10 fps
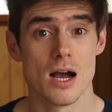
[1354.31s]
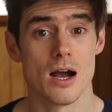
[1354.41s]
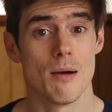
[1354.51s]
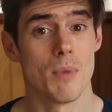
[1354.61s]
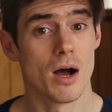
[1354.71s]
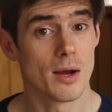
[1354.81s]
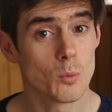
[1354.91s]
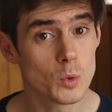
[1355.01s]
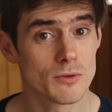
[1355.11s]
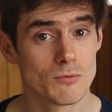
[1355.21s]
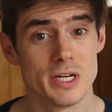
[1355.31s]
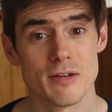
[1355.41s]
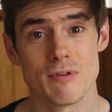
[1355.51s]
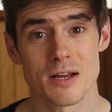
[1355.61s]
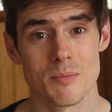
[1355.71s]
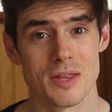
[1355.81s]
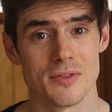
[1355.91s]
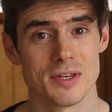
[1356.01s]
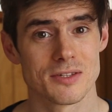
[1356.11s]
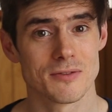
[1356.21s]
I wouldn't really
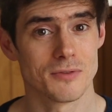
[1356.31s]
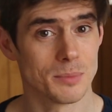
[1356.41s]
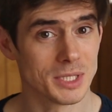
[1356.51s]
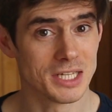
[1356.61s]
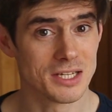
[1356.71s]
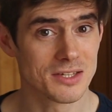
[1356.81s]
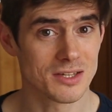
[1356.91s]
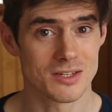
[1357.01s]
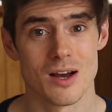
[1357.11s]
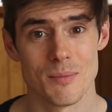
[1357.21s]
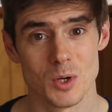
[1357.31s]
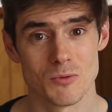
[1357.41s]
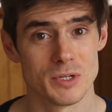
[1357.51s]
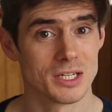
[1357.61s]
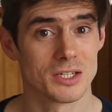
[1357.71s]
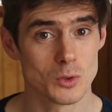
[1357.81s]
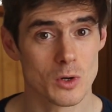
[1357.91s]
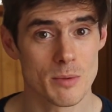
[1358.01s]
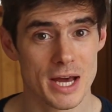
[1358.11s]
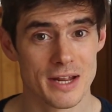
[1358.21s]
recommend this for beginners, so I'm not really going to
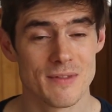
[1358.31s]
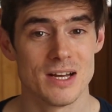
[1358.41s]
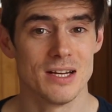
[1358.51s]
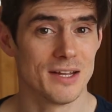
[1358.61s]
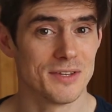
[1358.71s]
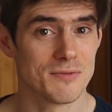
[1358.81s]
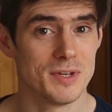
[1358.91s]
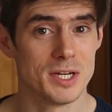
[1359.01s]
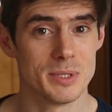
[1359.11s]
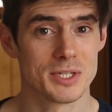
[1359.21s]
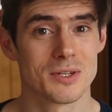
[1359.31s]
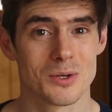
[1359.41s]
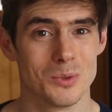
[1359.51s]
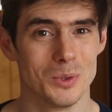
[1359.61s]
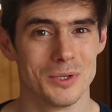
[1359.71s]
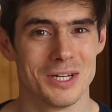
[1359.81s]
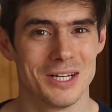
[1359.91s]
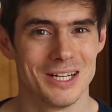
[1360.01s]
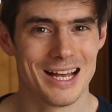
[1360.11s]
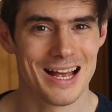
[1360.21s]
talk about it. And this video is called
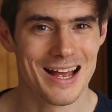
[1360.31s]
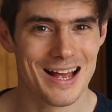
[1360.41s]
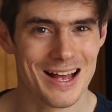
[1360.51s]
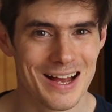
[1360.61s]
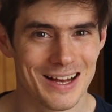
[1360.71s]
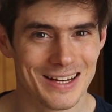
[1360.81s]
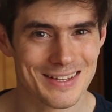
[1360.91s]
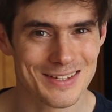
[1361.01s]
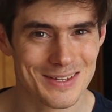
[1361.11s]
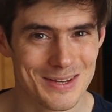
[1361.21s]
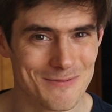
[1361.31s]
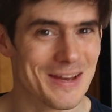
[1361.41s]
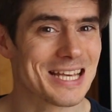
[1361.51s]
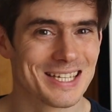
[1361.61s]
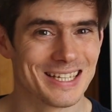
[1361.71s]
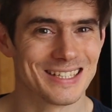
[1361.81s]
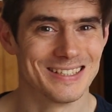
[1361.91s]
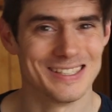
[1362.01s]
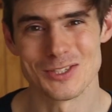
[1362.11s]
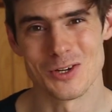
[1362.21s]

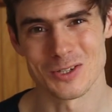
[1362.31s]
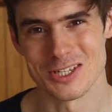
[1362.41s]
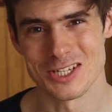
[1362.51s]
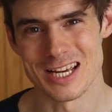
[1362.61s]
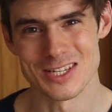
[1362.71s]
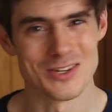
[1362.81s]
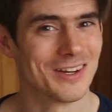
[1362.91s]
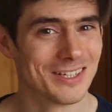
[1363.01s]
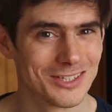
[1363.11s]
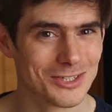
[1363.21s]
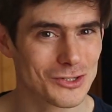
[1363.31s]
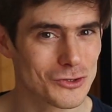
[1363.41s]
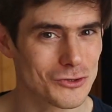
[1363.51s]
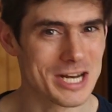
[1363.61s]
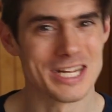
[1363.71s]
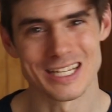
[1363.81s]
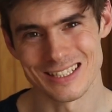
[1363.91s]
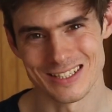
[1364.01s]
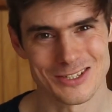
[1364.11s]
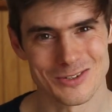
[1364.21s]
Investing in Stocks and Shares, not Trading
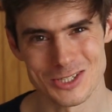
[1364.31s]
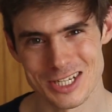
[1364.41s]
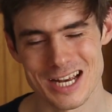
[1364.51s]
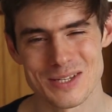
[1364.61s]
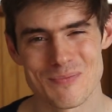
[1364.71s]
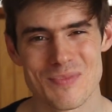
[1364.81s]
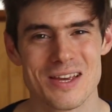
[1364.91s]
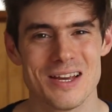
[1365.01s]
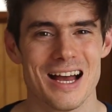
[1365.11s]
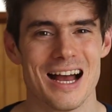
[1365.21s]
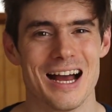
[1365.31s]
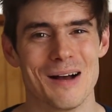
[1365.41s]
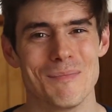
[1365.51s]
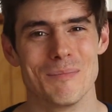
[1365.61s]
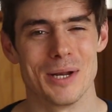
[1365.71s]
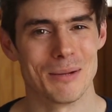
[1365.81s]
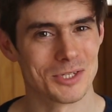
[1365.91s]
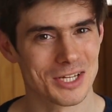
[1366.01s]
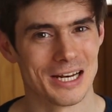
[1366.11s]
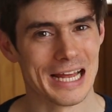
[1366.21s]
in Stocks and Shares. But I'm
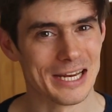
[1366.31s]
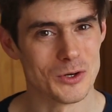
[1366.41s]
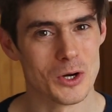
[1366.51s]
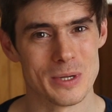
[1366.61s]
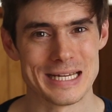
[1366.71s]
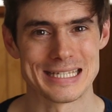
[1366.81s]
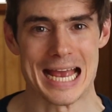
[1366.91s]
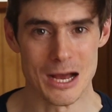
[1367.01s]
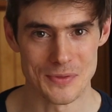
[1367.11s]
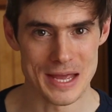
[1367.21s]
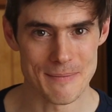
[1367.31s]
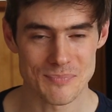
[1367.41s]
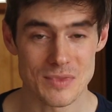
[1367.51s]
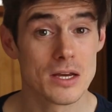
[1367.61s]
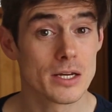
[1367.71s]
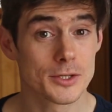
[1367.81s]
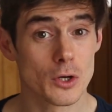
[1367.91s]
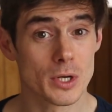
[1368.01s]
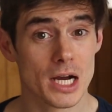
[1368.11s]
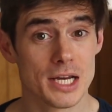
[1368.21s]
just going to let you know it's out there.
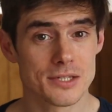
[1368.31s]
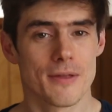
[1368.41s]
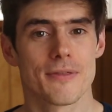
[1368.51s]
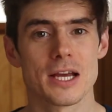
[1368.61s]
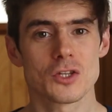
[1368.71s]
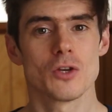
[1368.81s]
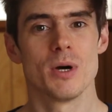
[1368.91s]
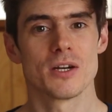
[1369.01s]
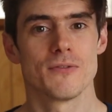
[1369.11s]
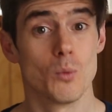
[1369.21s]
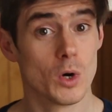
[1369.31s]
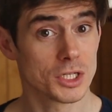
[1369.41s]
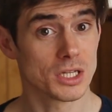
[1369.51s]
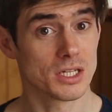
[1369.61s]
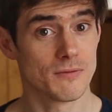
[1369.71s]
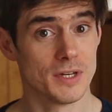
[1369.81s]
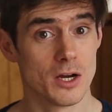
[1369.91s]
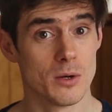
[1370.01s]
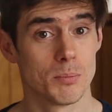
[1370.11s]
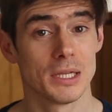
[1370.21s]
So guys, thanks so much for watching this
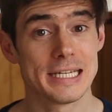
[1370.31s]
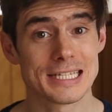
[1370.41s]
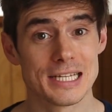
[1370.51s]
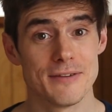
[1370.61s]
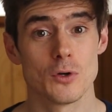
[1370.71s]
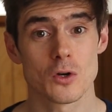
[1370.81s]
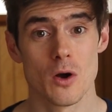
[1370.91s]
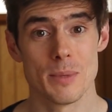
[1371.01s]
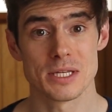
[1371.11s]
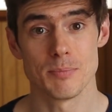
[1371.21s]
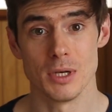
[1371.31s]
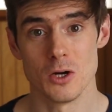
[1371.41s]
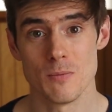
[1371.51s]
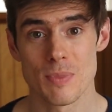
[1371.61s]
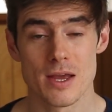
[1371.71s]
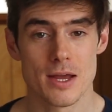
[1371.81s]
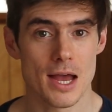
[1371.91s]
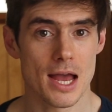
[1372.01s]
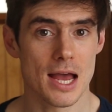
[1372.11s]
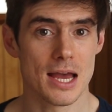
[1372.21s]
video. Please leave your comments below
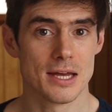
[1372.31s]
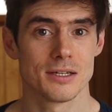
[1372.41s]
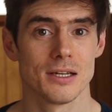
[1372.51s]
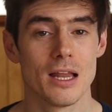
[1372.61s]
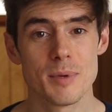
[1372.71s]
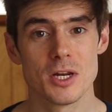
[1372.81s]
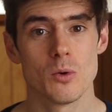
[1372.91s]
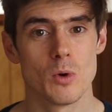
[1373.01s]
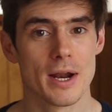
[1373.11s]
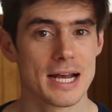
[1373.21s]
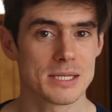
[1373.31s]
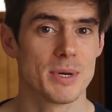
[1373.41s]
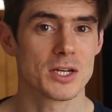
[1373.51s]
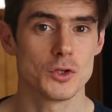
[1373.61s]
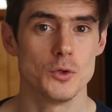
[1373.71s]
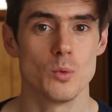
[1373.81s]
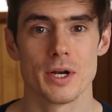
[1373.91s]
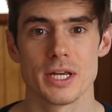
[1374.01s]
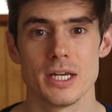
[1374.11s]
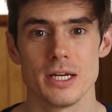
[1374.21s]
and let me know what aspects you
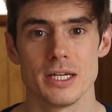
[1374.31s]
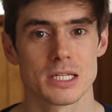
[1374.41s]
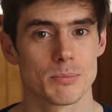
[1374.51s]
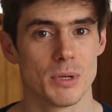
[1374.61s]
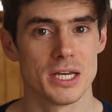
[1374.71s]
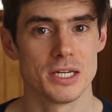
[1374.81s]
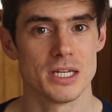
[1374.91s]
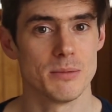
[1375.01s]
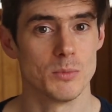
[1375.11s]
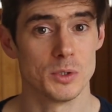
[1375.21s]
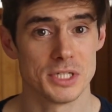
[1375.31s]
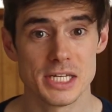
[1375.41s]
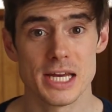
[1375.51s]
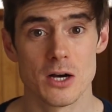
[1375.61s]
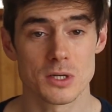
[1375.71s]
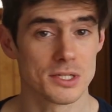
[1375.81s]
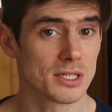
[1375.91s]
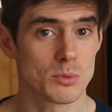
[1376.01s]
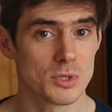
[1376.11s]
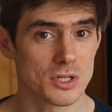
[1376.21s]
want to hear explained in more detail, because
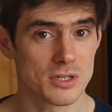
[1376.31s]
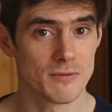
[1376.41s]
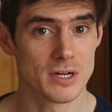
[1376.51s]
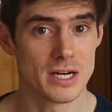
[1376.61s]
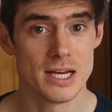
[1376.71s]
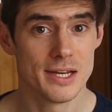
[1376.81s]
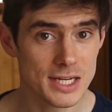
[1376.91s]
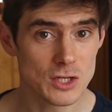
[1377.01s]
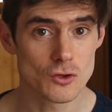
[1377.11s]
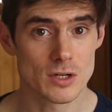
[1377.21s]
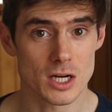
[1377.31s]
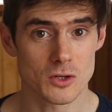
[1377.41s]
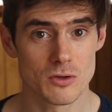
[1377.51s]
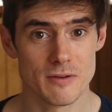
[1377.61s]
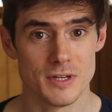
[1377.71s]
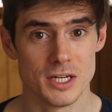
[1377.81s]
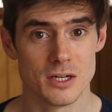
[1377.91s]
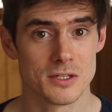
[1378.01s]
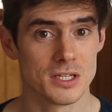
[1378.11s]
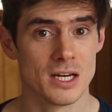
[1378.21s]
this was just a very introductory
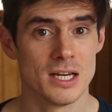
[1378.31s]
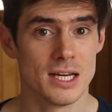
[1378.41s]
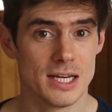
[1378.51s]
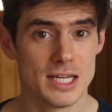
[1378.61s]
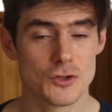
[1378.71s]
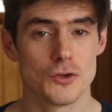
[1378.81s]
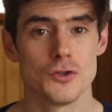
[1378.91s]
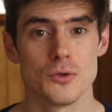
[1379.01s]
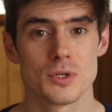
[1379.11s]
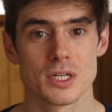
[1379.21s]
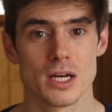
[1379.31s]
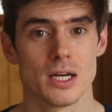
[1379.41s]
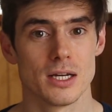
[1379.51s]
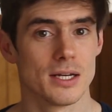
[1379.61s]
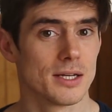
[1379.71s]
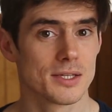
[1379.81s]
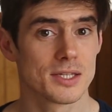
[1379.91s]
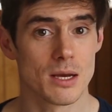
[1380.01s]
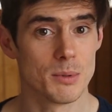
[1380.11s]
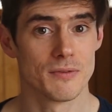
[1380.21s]
video to introduce
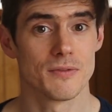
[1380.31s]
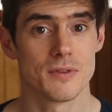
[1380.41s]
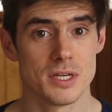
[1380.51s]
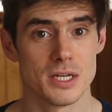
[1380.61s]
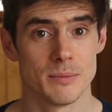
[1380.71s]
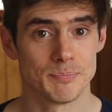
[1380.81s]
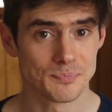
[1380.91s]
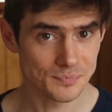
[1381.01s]
some of the